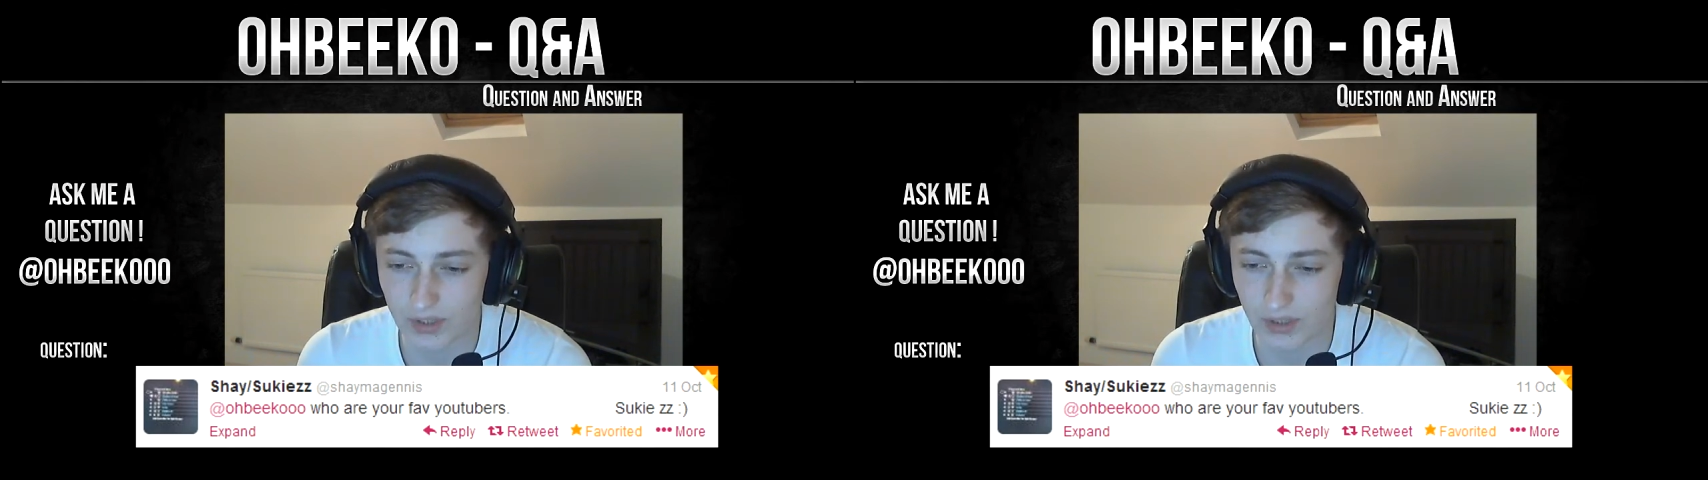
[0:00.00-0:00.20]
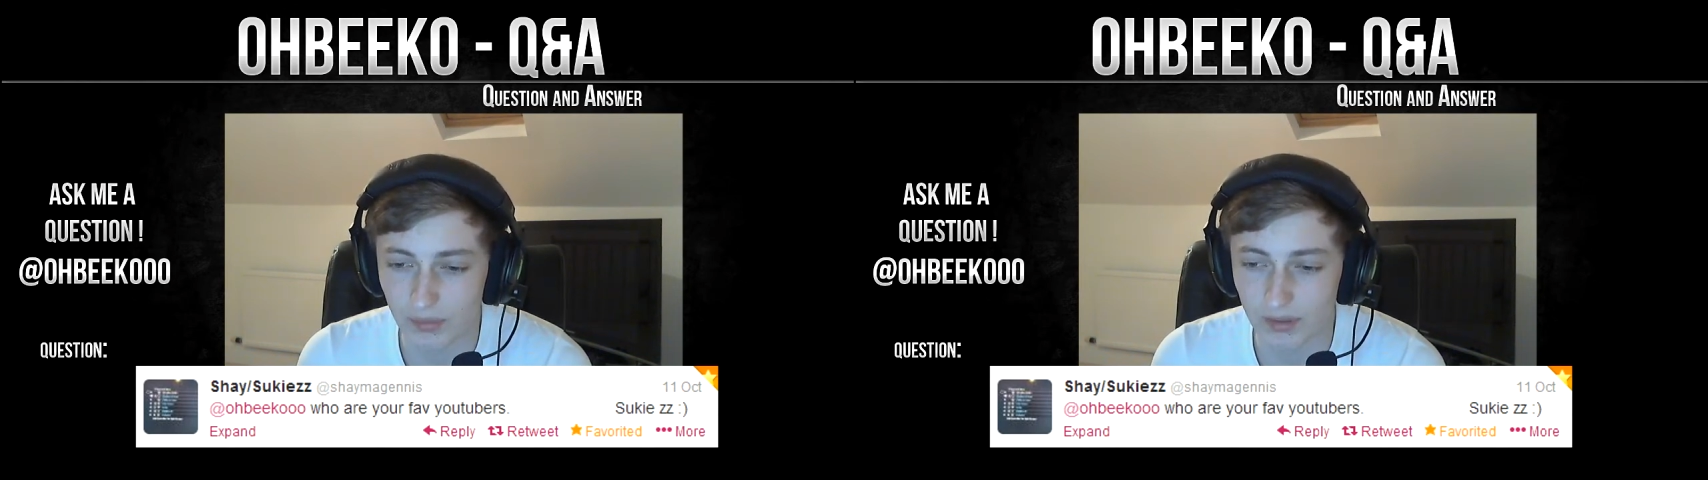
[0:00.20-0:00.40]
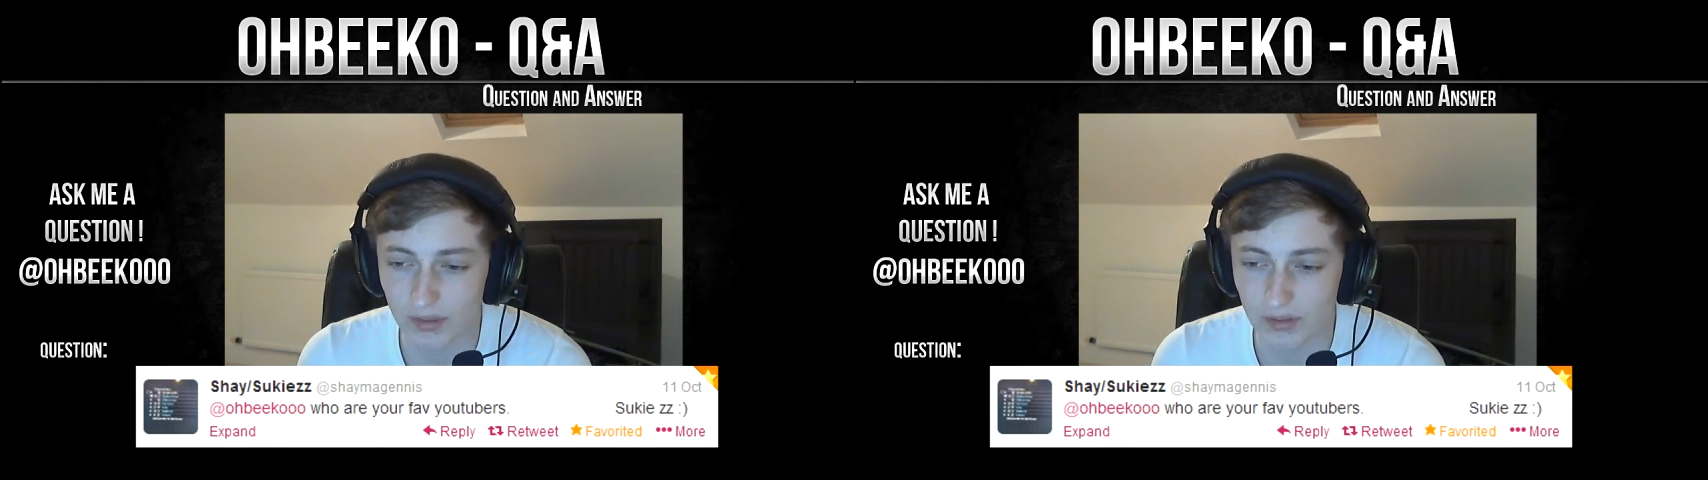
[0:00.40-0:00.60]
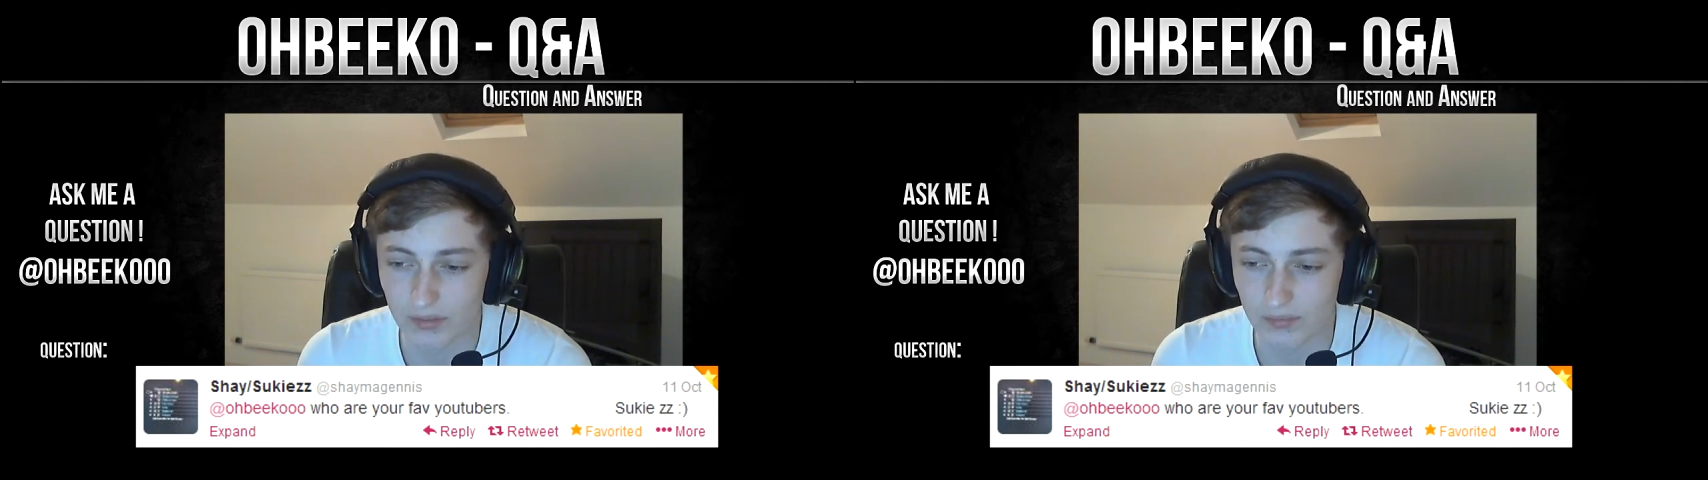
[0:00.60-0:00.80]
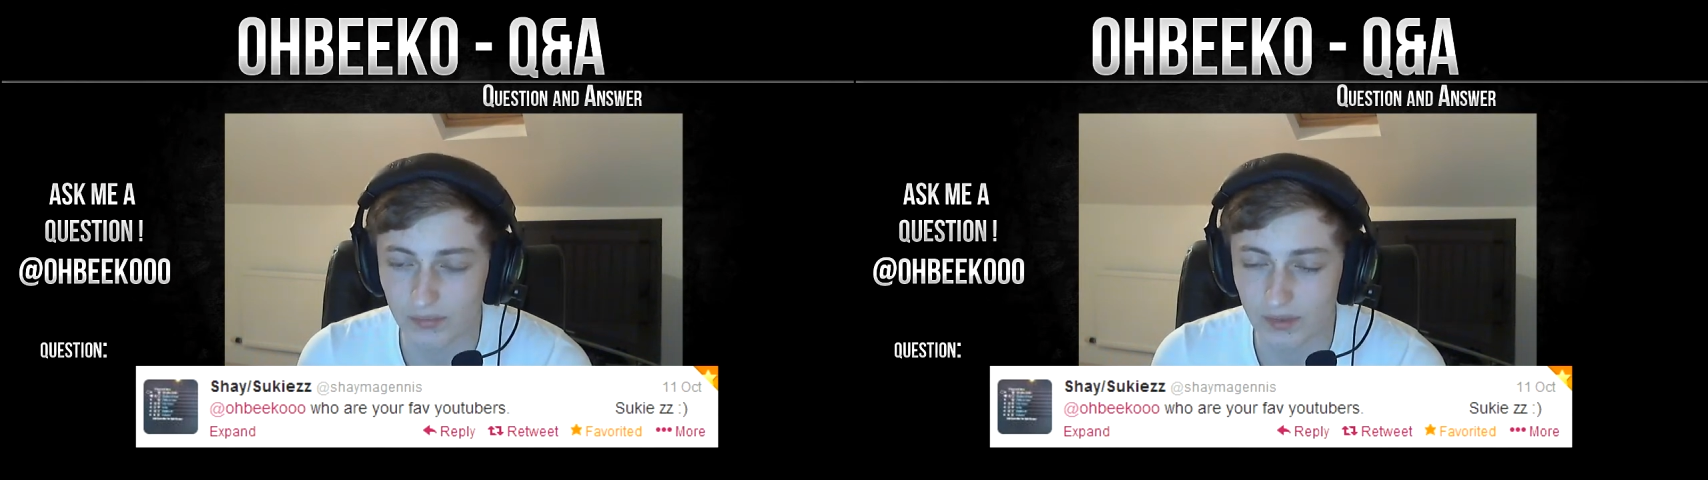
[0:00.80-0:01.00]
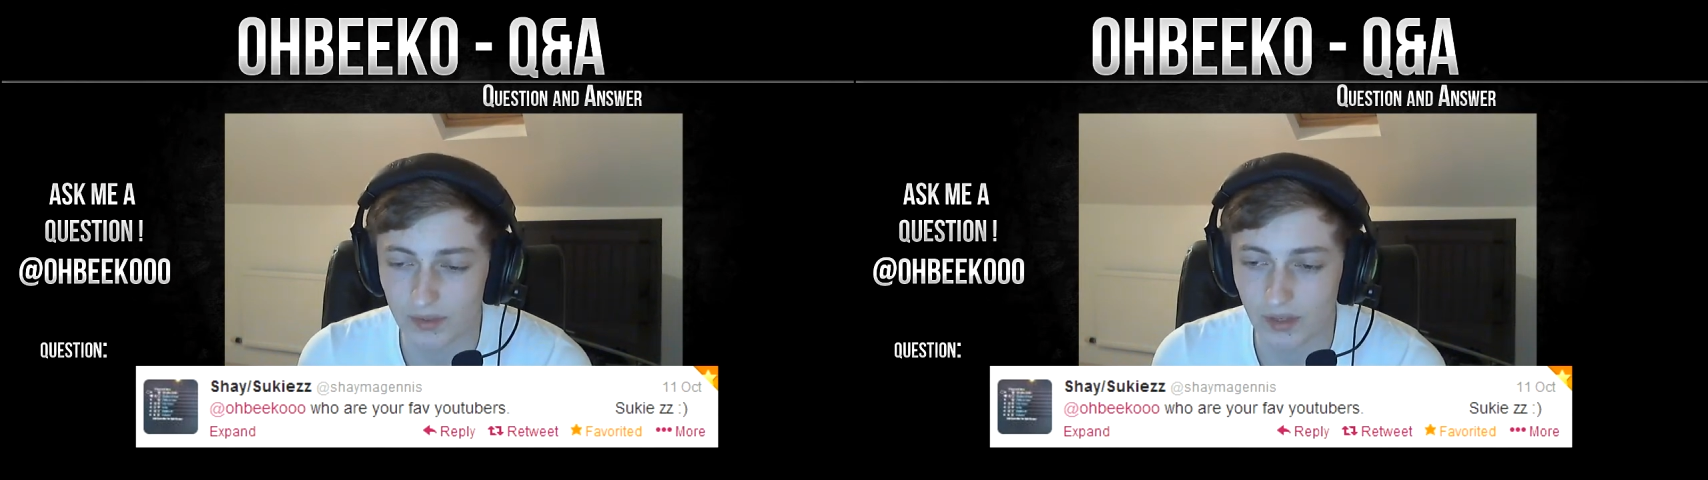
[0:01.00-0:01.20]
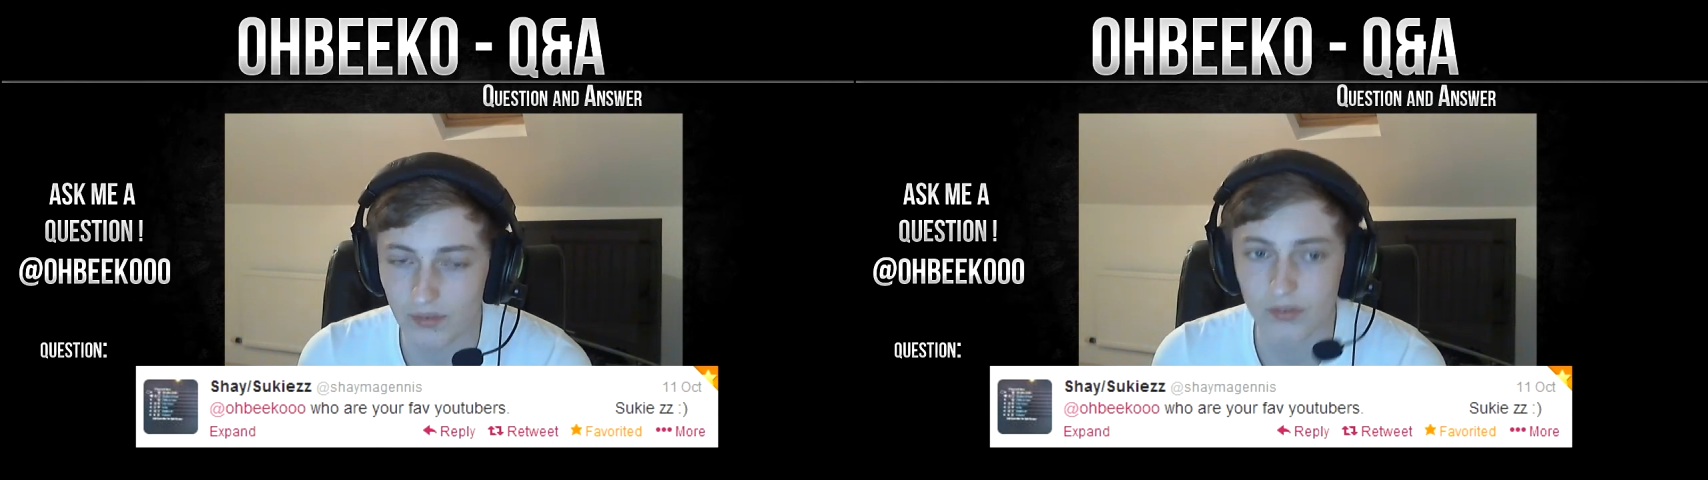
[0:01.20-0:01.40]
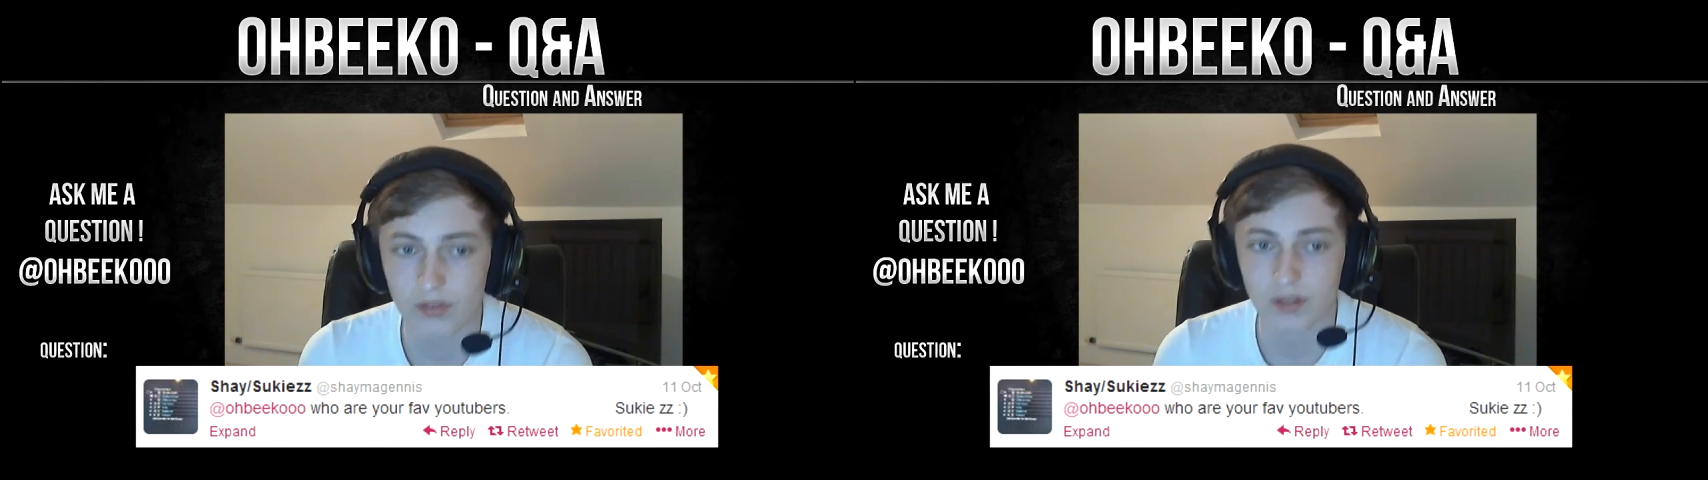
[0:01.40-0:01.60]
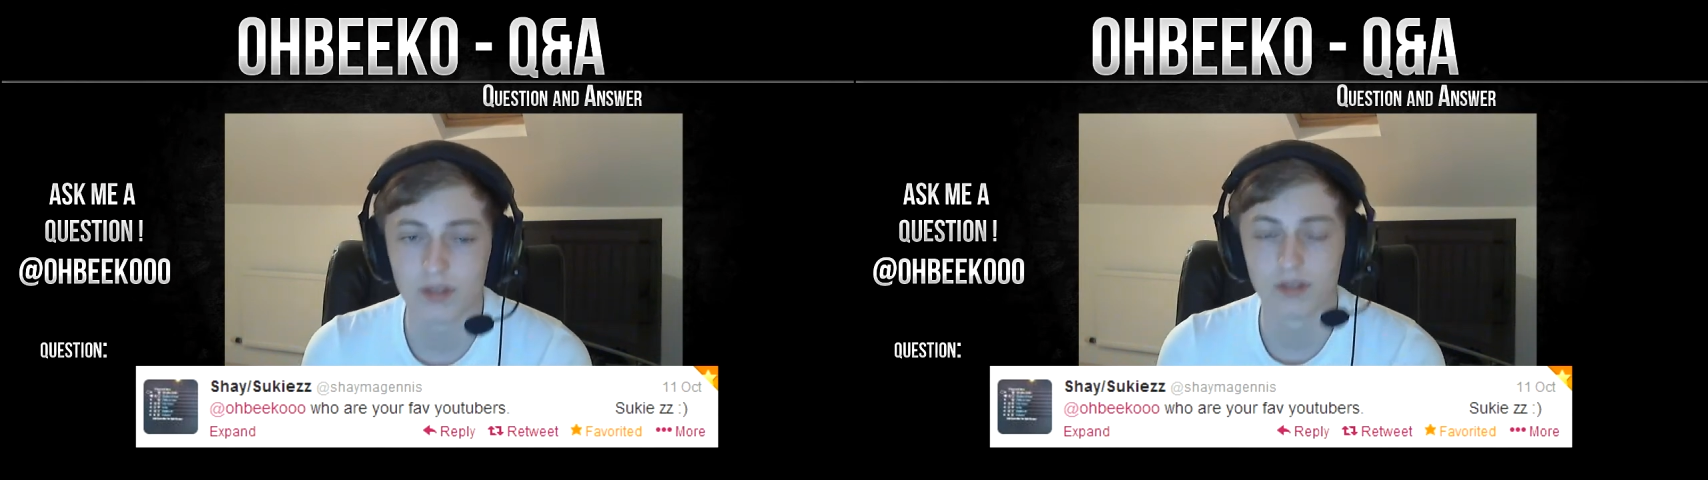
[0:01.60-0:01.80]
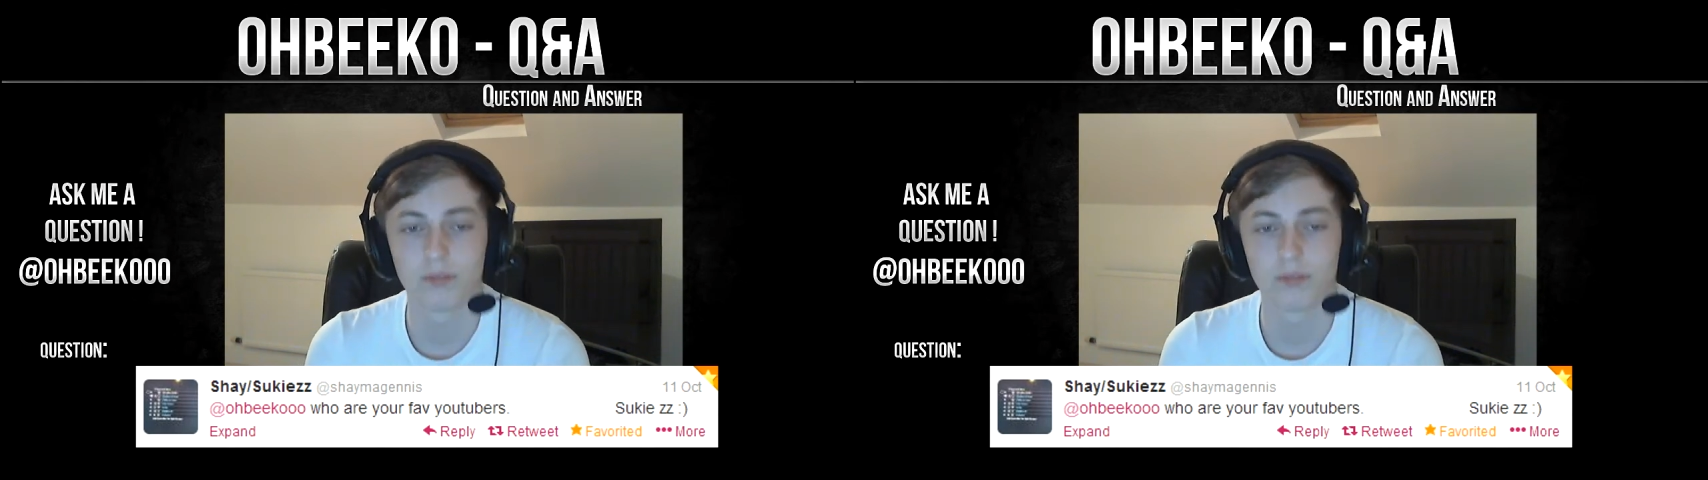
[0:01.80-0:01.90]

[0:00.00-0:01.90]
me think. Definitely